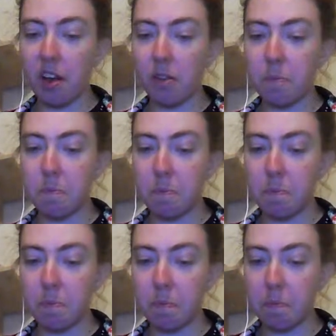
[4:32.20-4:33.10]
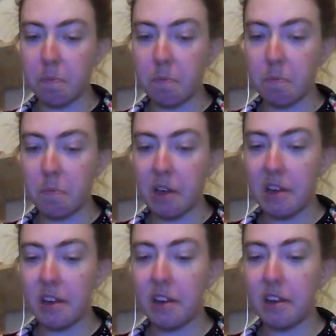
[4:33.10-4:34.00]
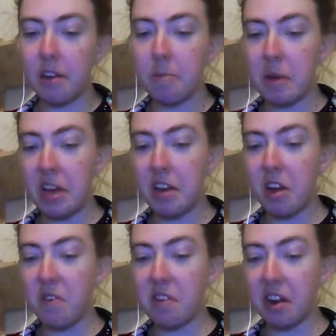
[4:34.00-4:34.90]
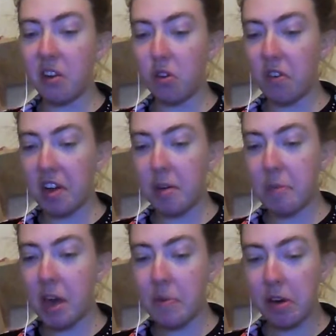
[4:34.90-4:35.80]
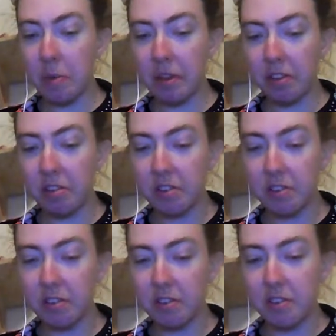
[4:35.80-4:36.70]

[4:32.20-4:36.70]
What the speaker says: woman gets peed over Daniel Craig baby comments.